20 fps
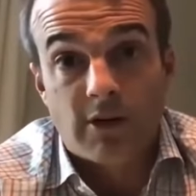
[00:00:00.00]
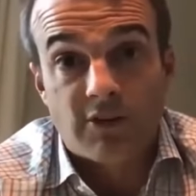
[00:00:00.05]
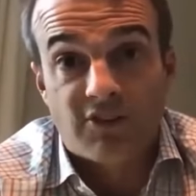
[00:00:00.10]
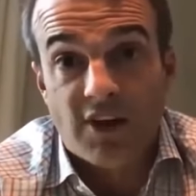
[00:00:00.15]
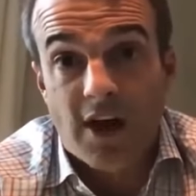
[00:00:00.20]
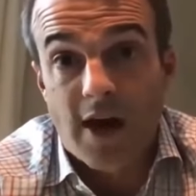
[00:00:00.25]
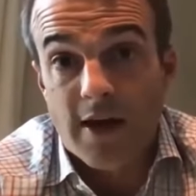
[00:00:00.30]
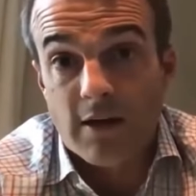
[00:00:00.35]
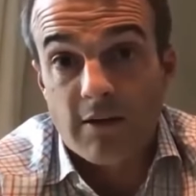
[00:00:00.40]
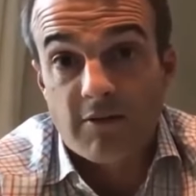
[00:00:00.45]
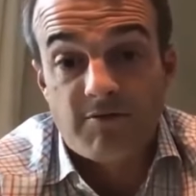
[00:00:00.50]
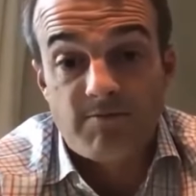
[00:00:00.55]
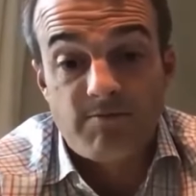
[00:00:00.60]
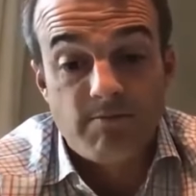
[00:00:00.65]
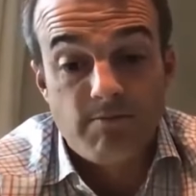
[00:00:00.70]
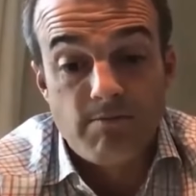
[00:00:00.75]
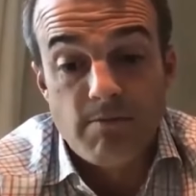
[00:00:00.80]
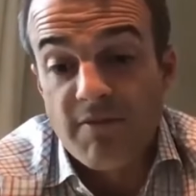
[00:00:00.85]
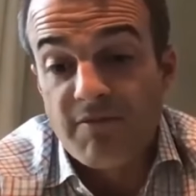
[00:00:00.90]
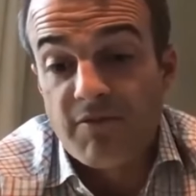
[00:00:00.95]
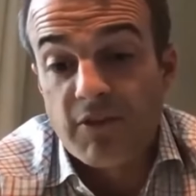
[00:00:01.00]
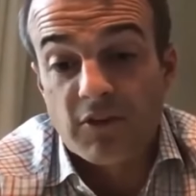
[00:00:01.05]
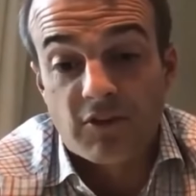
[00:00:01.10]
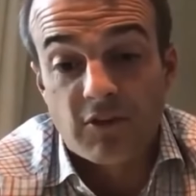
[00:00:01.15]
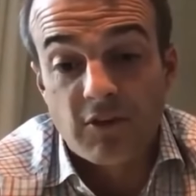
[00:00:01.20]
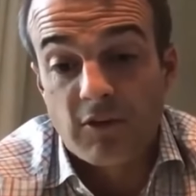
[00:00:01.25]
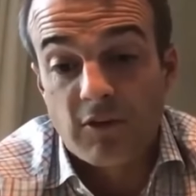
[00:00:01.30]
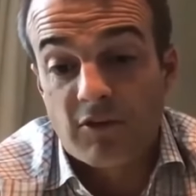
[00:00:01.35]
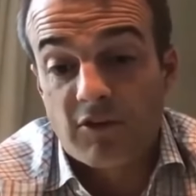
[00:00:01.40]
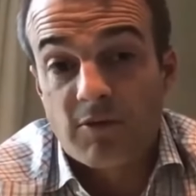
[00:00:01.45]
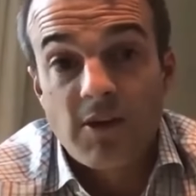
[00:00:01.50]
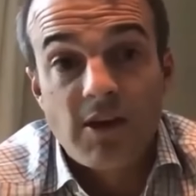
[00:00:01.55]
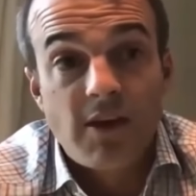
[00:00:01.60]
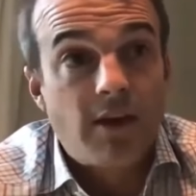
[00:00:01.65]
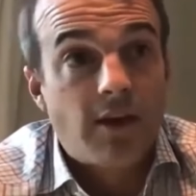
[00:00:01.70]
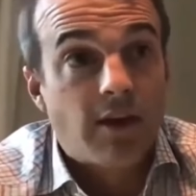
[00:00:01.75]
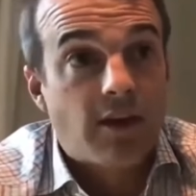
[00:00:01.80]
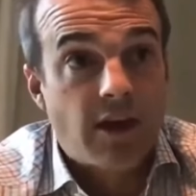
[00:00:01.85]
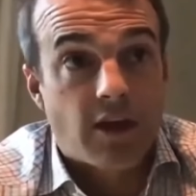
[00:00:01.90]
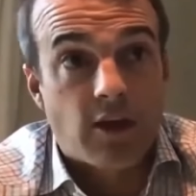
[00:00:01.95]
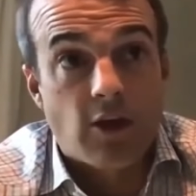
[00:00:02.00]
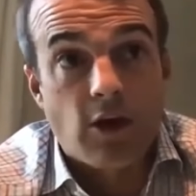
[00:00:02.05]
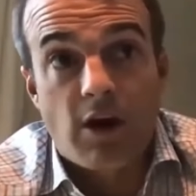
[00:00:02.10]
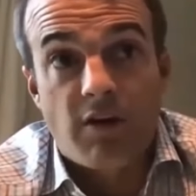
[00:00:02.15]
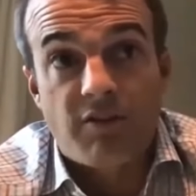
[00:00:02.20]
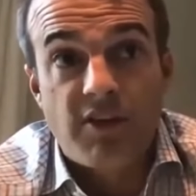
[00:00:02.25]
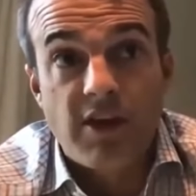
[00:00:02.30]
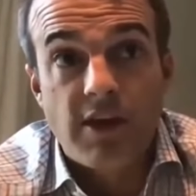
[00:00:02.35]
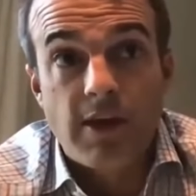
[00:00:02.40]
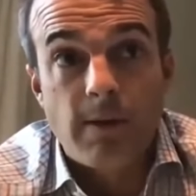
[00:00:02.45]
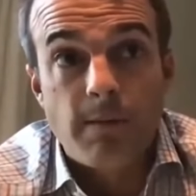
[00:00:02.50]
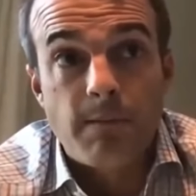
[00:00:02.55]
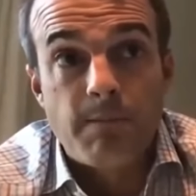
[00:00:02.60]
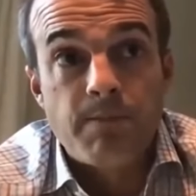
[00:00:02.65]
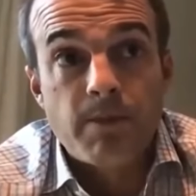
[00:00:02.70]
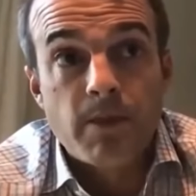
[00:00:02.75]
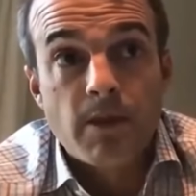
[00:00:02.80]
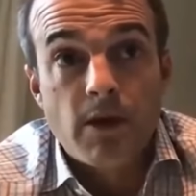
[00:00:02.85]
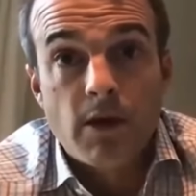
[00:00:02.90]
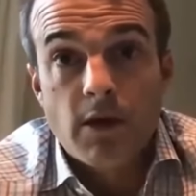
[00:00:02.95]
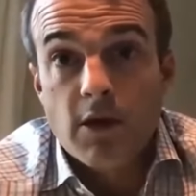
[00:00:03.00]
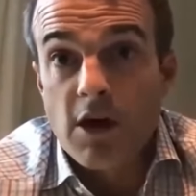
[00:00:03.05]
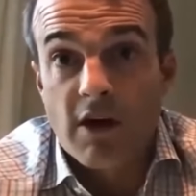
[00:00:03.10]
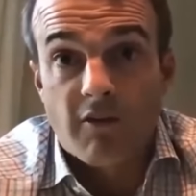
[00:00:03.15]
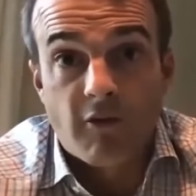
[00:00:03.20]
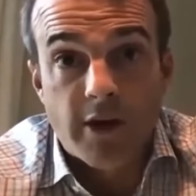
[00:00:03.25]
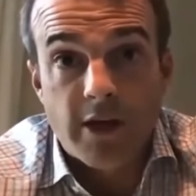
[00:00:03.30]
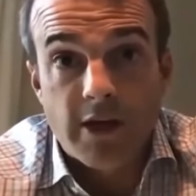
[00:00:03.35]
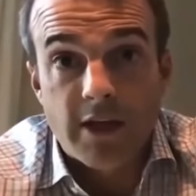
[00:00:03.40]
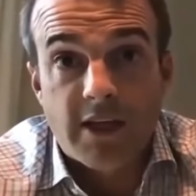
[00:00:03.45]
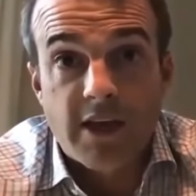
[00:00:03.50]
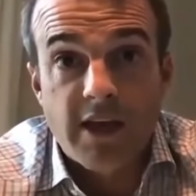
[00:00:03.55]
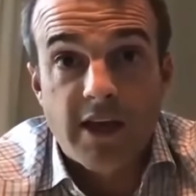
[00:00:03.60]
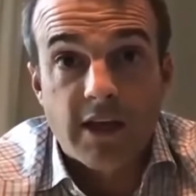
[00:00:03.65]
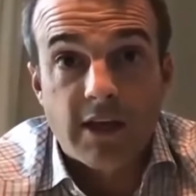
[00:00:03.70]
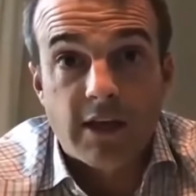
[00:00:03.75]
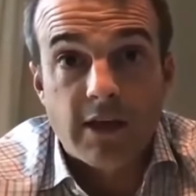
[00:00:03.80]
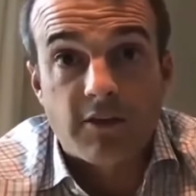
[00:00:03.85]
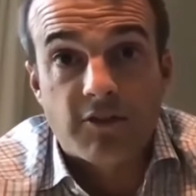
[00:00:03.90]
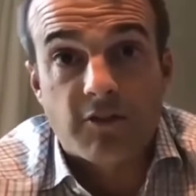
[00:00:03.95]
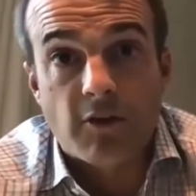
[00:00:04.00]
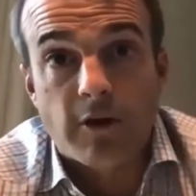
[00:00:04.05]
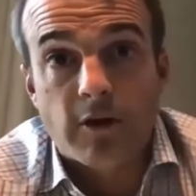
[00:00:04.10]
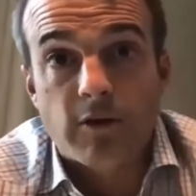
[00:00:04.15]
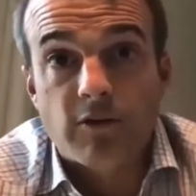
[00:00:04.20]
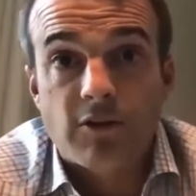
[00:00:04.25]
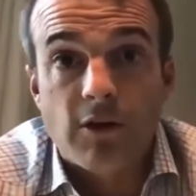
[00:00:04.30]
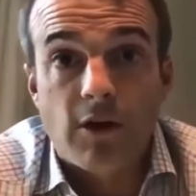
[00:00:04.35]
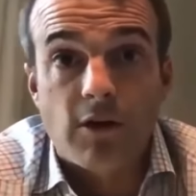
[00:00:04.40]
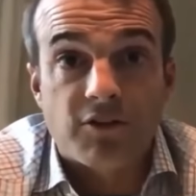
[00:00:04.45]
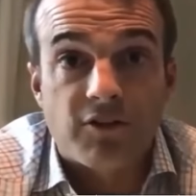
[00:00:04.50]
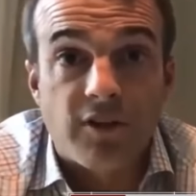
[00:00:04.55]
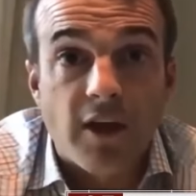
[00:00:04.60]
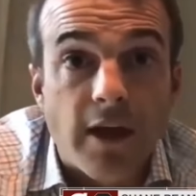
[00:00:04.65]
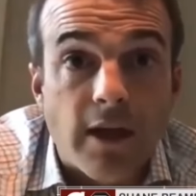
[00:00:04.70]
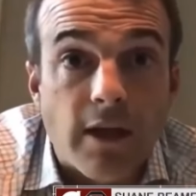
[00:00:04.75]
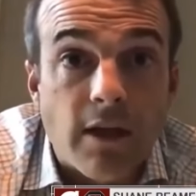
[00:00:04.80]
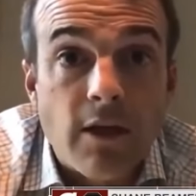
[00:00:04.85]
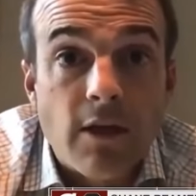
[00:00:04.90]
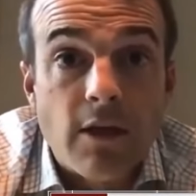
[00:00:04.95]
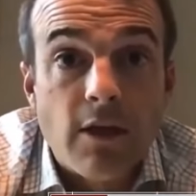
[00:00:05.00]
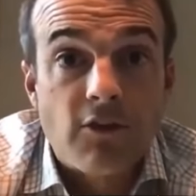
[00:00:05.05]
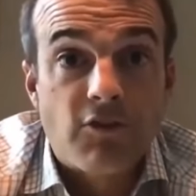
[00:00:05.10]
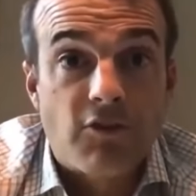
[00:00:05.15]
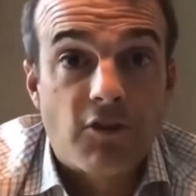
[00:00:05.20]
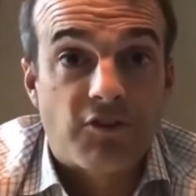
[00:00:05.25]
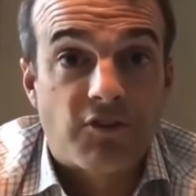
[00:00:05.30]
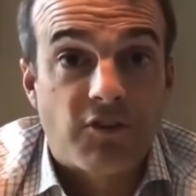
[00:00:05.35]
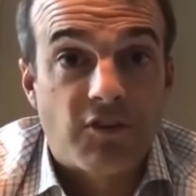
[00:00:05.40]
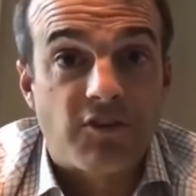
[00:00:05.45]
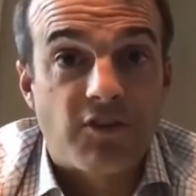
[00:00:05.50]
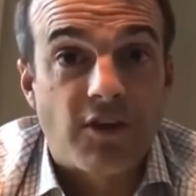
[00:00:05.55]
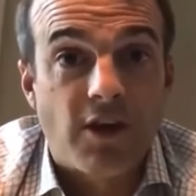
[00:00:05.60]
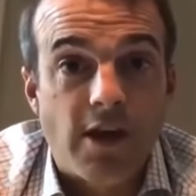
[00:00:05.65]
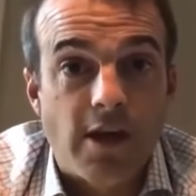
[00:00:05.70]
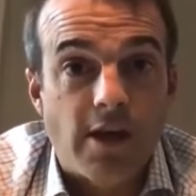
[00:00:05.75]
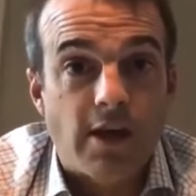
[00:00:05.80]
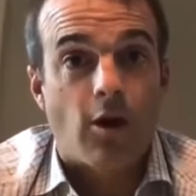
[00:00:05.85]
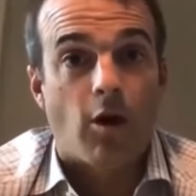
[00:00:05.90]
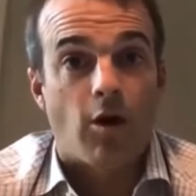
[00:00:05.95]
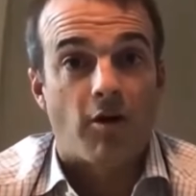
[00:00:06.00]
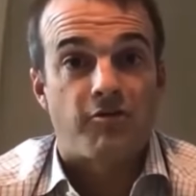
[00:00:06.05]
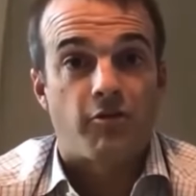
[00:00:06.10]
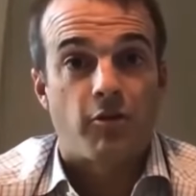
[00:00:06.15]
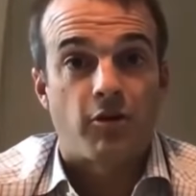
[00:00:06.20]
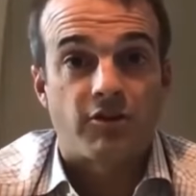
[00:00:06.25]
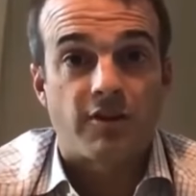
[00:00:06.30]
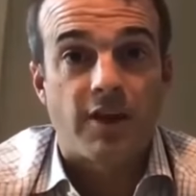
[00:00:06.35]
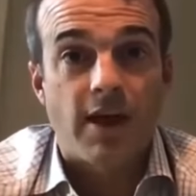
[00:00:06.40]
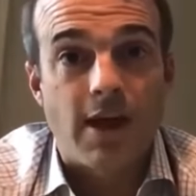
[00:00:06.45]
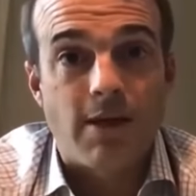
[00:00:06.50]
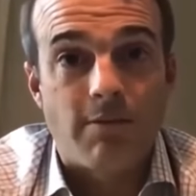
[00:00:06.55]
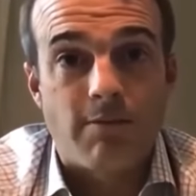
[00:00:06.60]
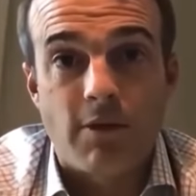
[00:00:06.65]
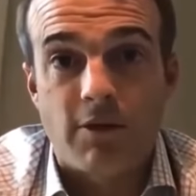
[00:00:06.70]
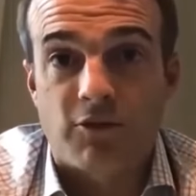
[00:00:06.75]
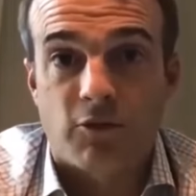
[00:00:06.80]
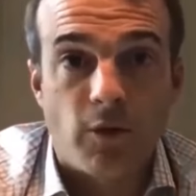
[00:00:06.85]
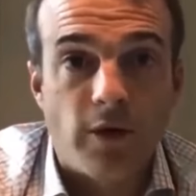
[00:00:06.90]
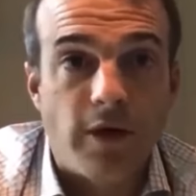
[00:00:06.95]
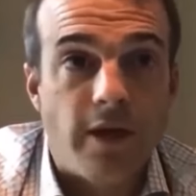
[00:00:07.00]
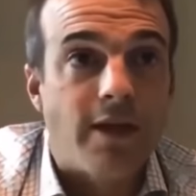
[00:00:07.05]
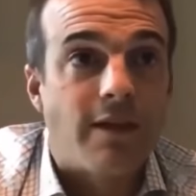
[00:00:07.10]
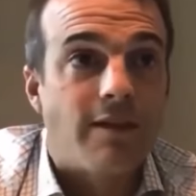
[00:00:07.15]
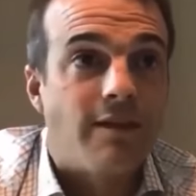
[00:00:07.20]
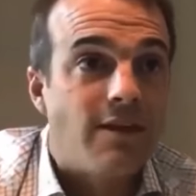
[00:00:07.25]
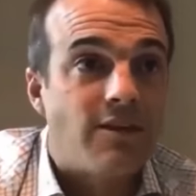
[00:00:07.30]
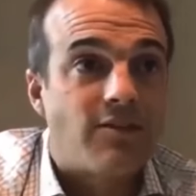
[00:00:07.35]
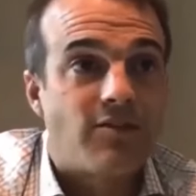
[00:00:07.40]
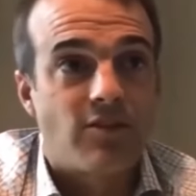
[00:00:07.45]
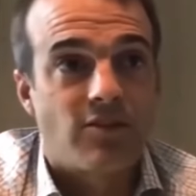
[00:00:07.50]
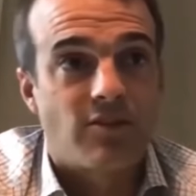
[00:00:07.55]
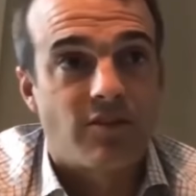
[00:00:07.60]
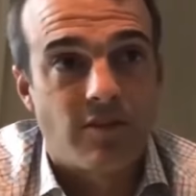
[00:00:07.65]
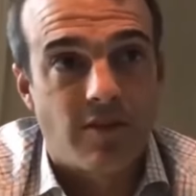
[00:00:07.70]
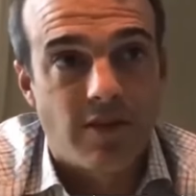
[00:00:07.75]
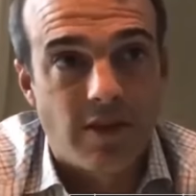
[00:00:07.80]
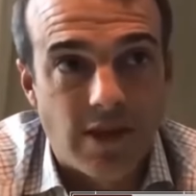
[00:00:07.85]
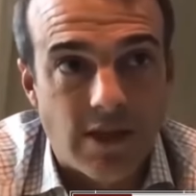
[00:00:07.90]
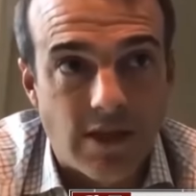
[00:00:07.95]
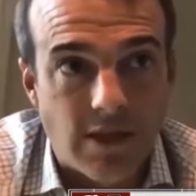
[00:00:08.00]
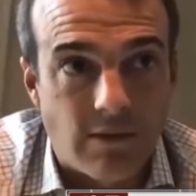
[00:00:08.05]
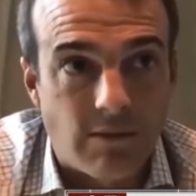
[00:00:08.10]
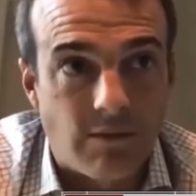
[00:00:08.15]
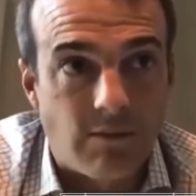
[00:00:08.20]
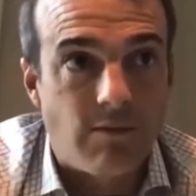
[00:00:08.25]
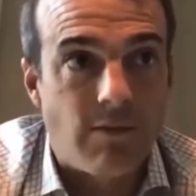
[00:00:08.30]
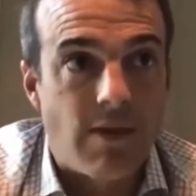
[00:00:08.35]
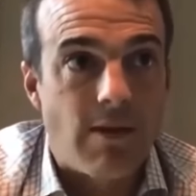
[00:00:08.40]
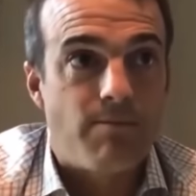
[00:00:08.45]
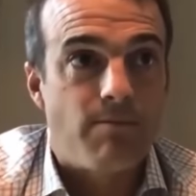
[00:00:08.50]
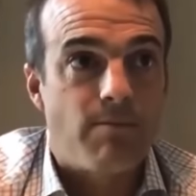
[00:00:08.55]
a shot of Memphis's kickoff team covering a kick against Arkansas State, just to say in our first game this week, this is the